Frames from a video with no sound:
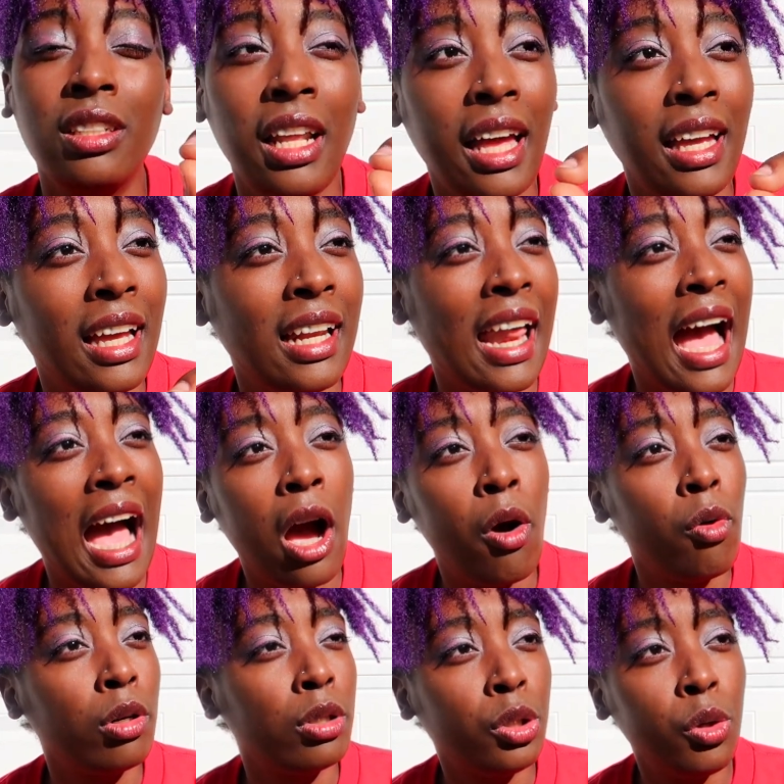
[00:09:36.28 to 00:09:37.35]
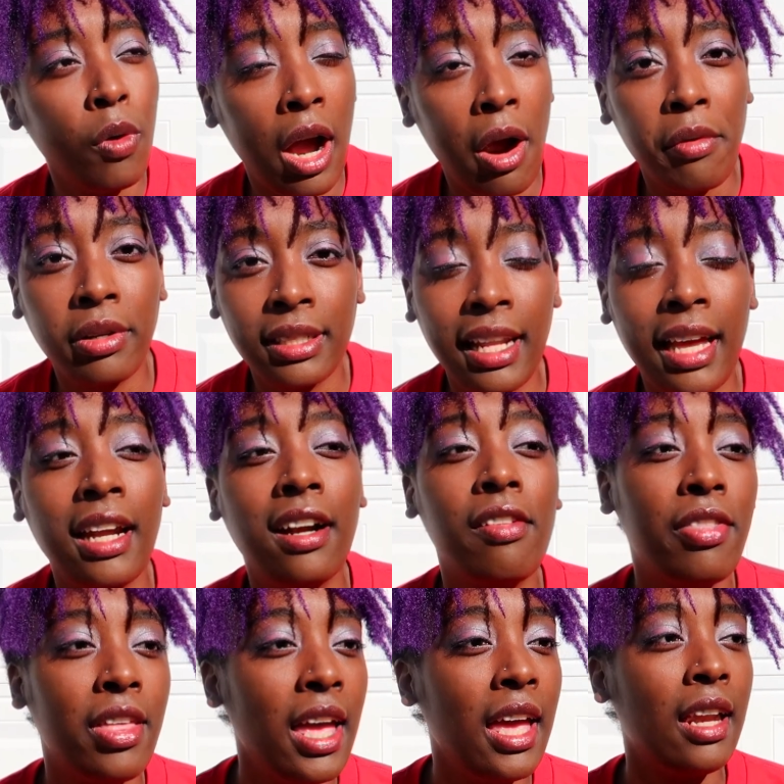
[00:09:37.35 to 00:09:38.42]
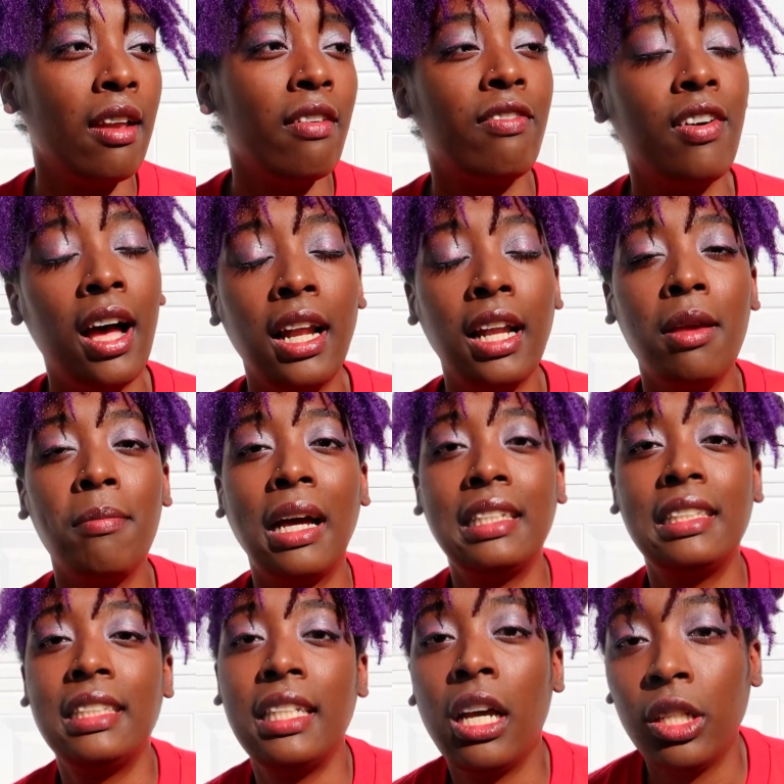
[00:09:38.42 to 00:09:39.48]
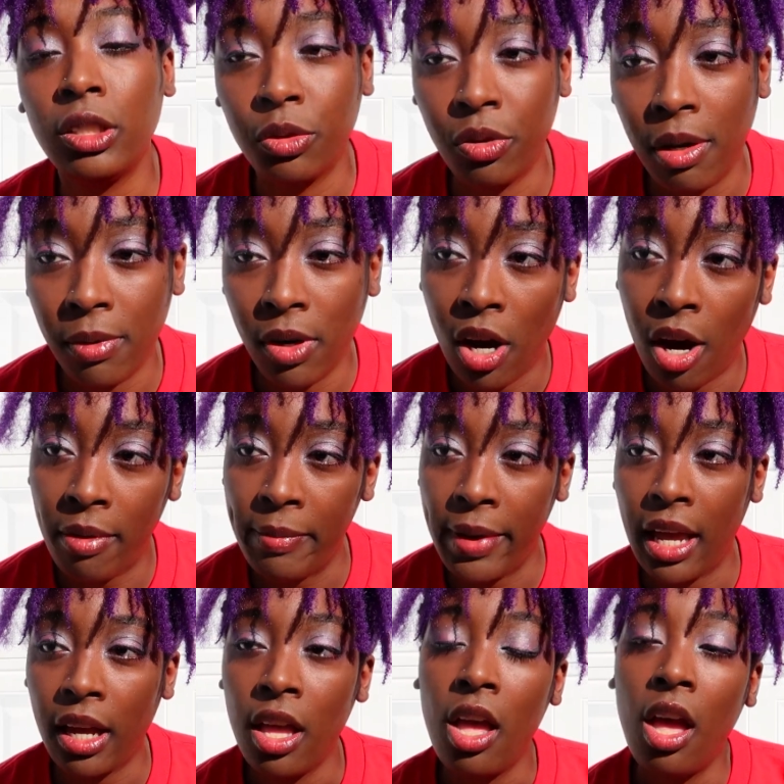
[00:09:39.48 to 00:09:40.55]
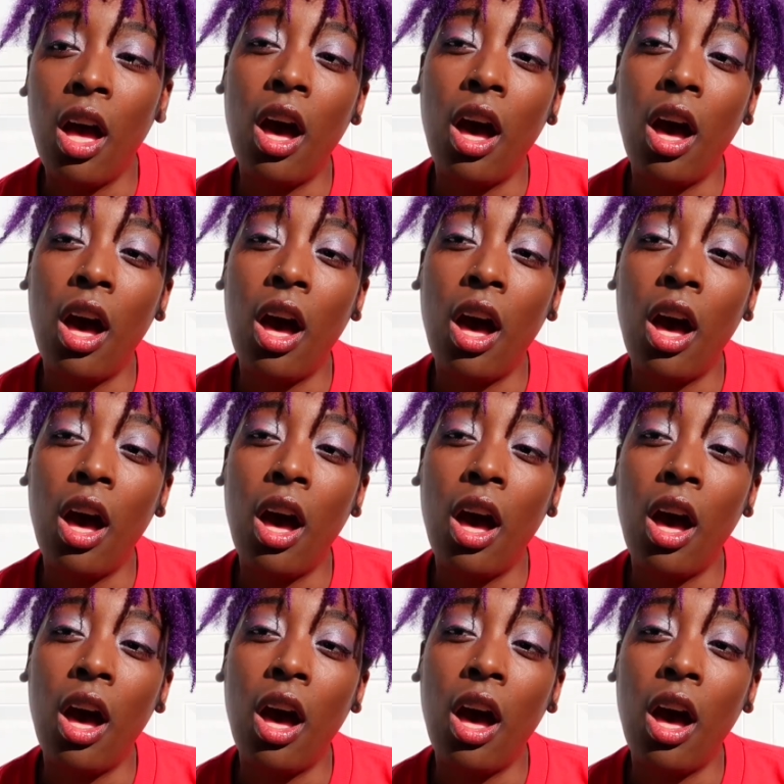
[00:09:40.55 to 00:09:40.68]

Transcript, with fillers: Like an hour, two hours later, then finally my sales rep called me back.